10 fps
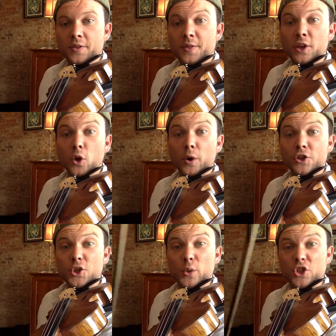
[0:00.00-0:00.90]
Then going
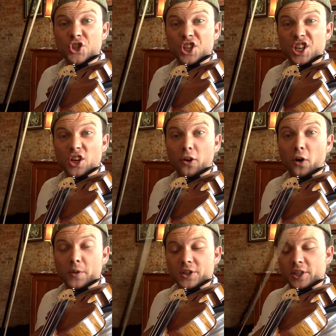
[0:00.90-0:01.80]
to a G
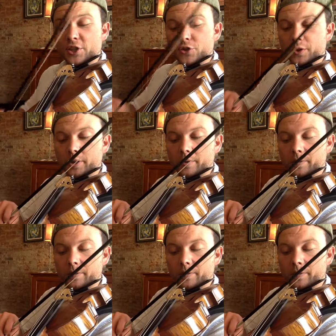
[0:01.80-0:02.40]
on the D string.